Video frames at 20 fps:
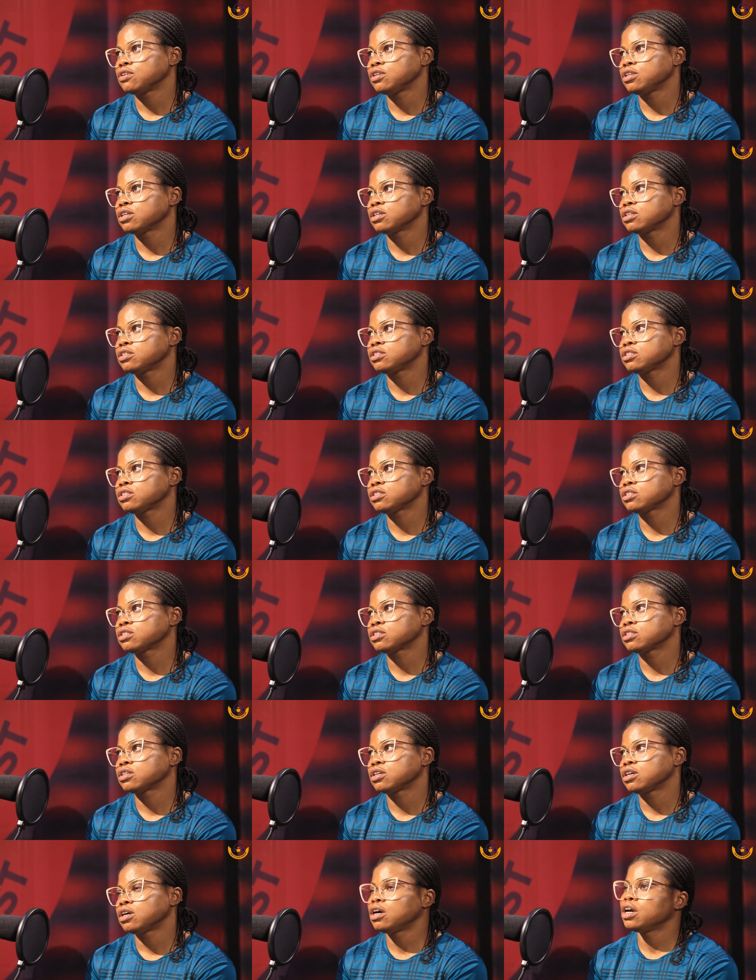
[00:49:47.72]

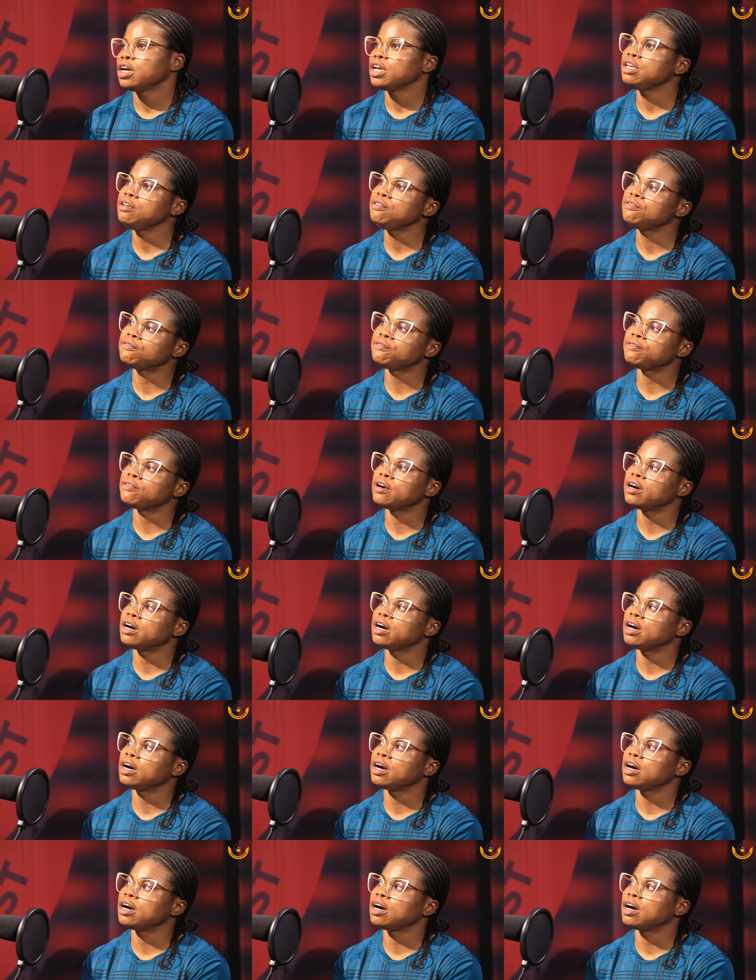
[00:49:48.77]
finance. If
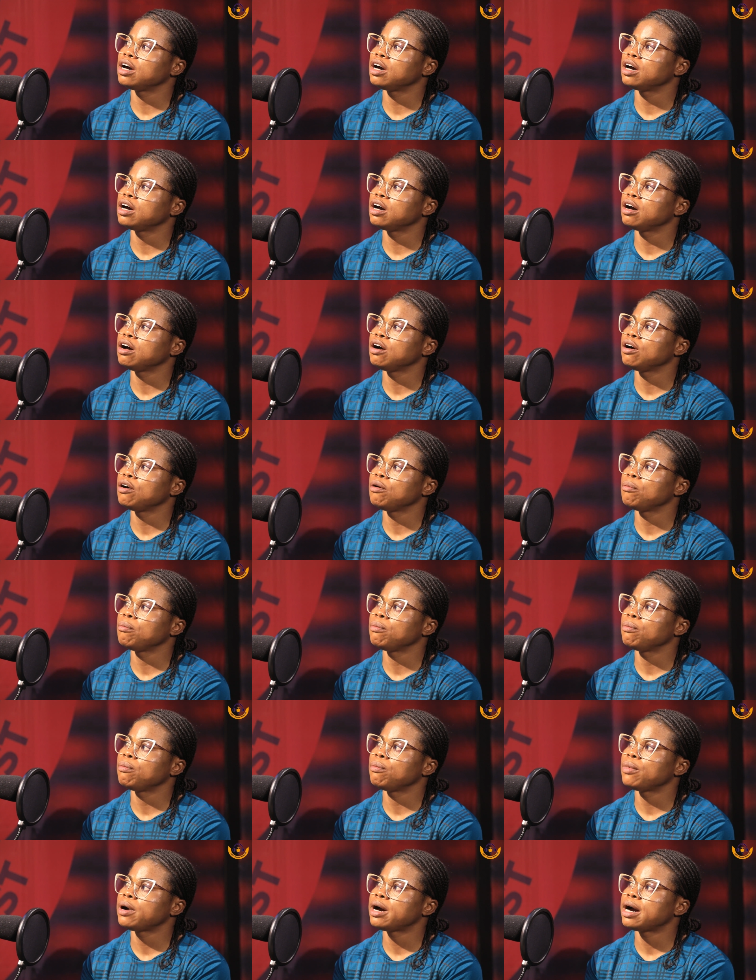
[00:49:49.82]

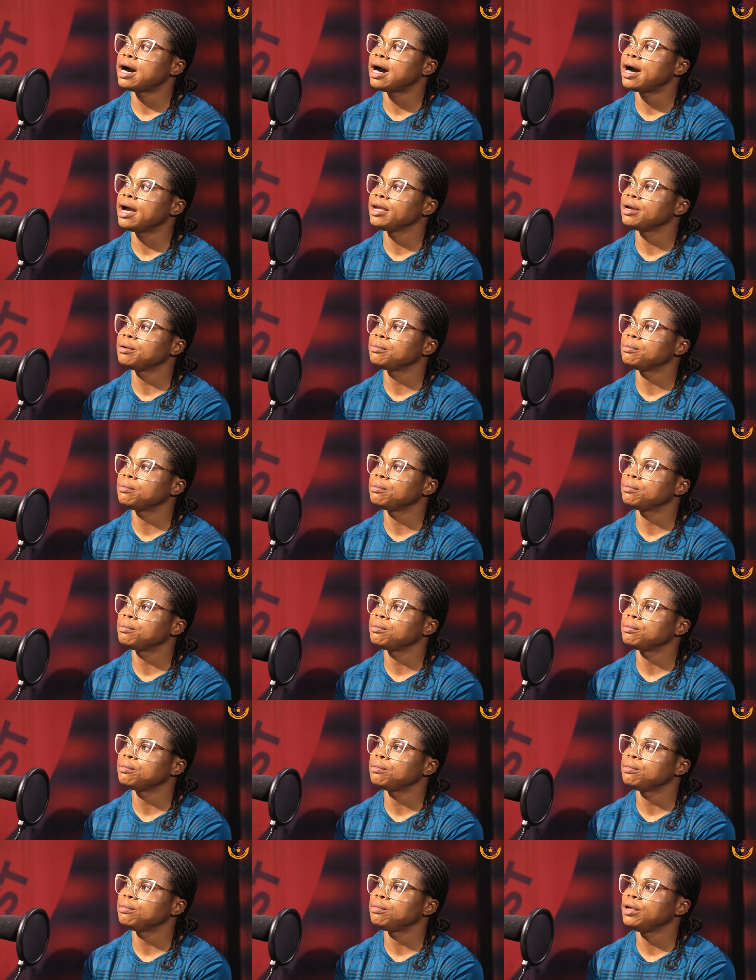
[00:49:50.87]
I
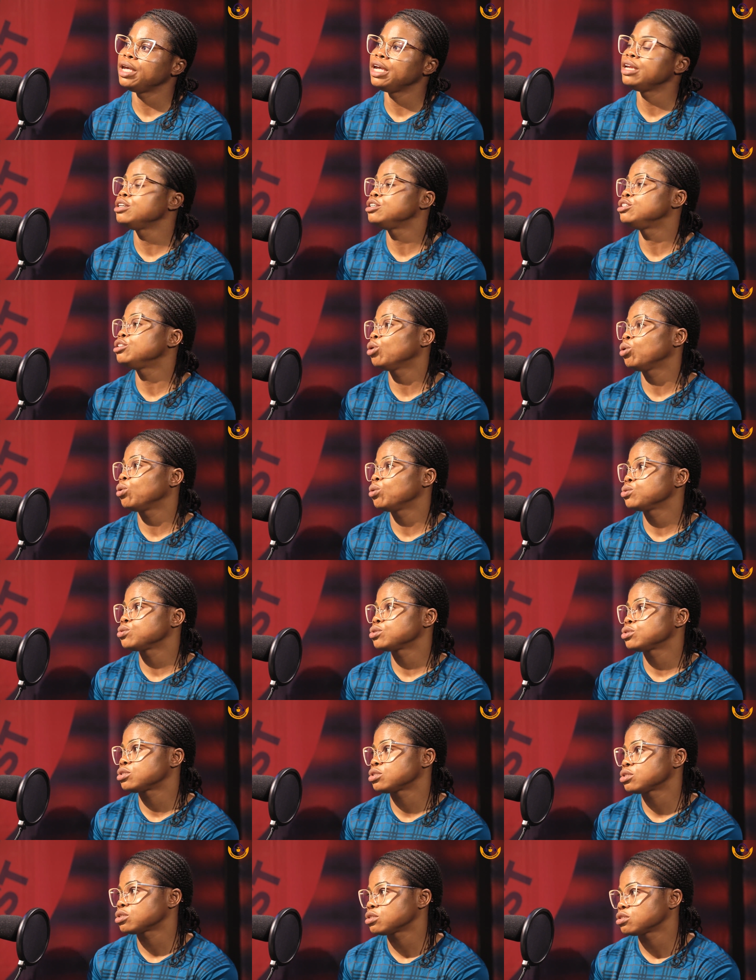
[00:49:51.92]
am
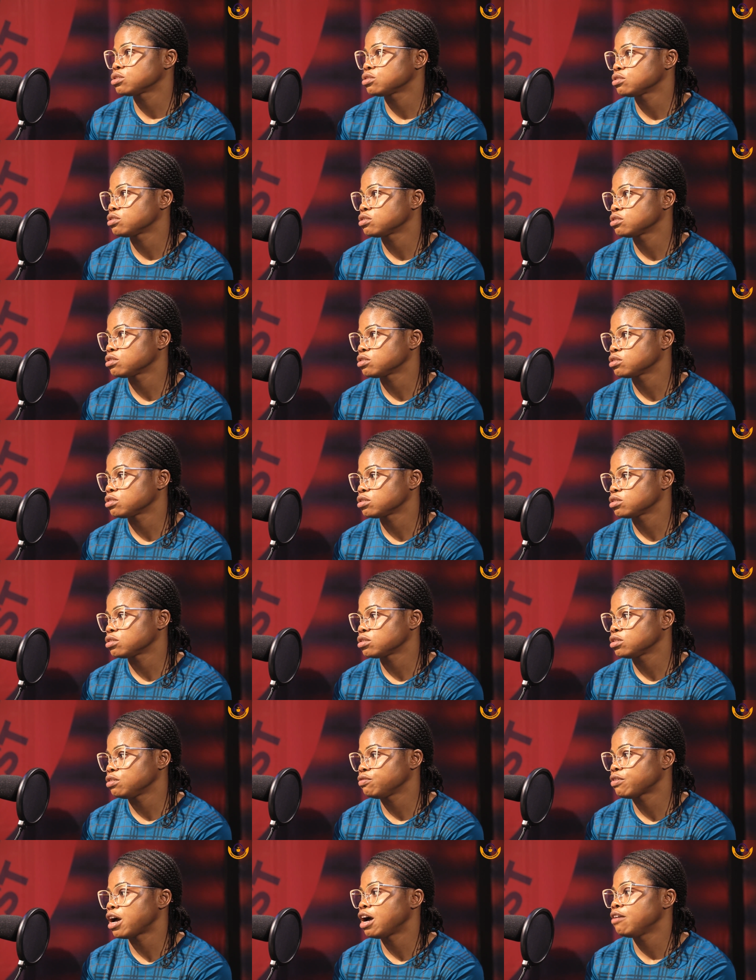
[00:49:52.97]
endorsed,
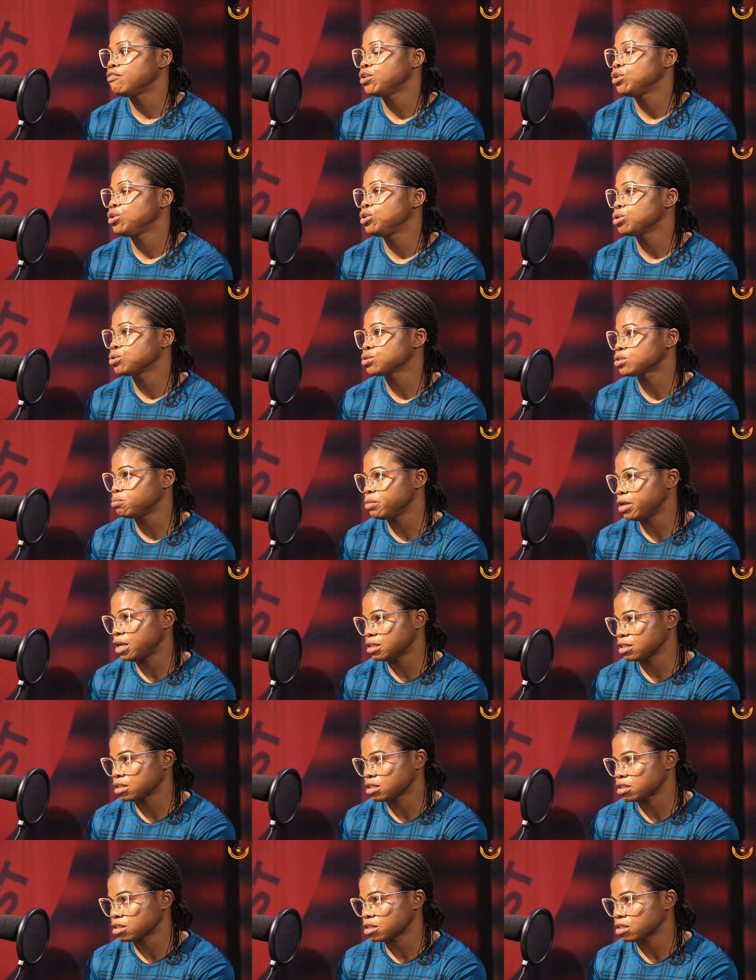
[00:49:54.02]
if I have
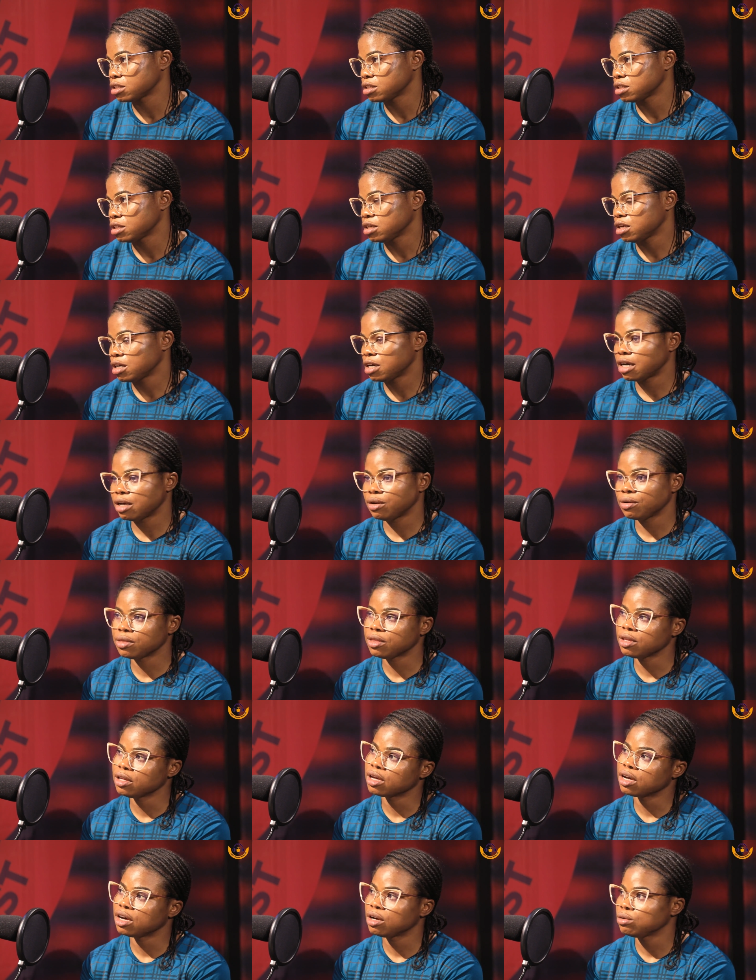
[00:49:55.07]
endorsements, I don't
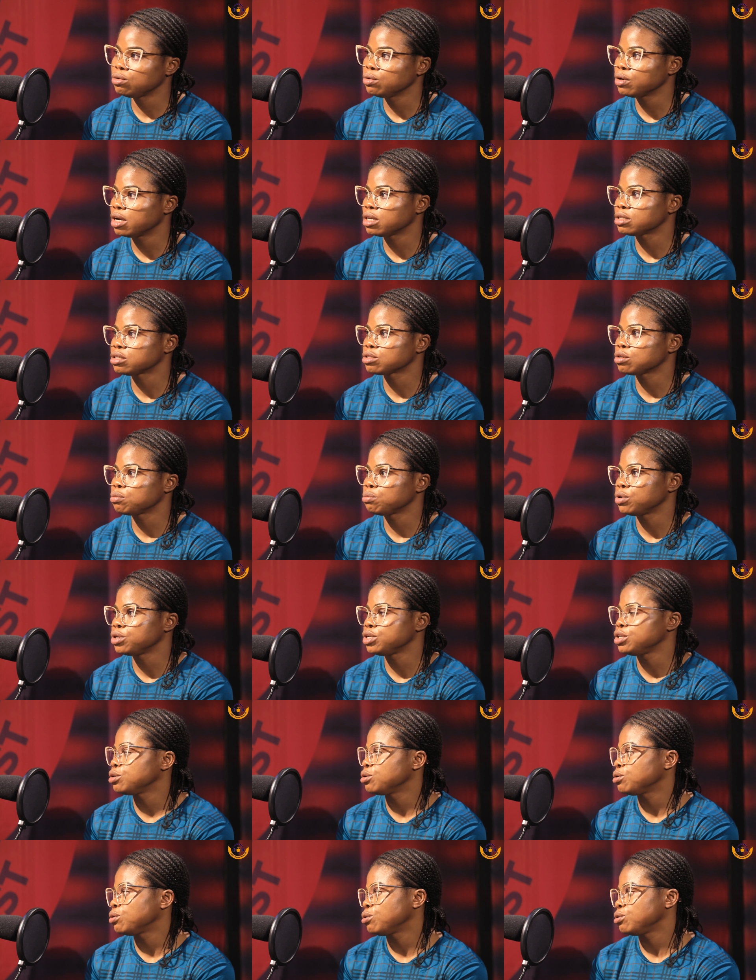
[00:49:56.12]
think I'll look at
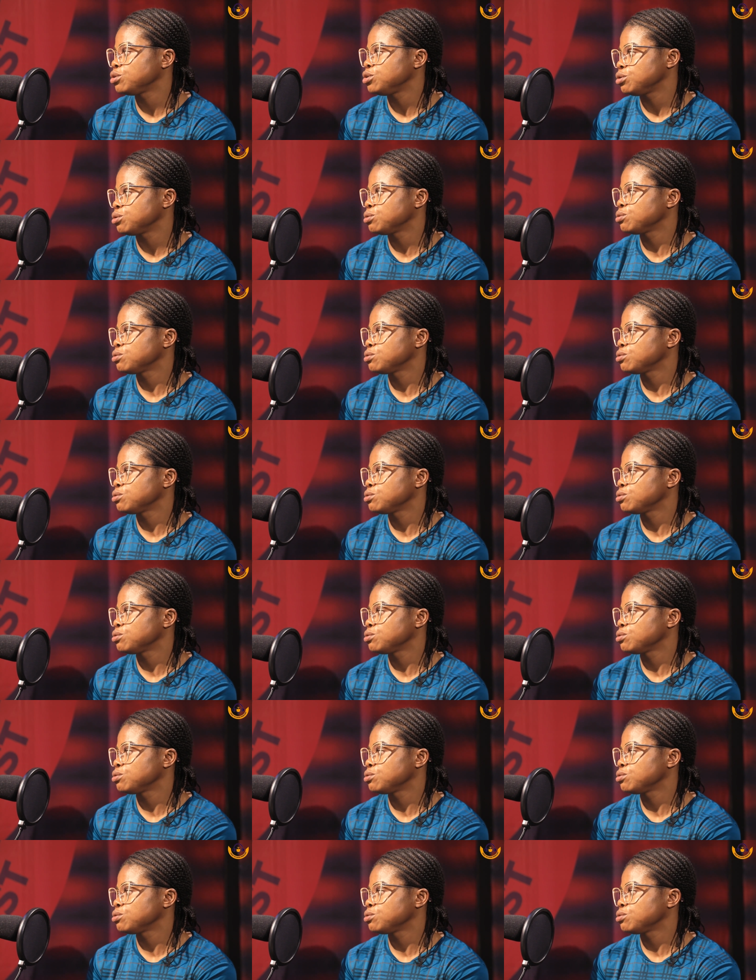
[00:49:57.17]
somebody or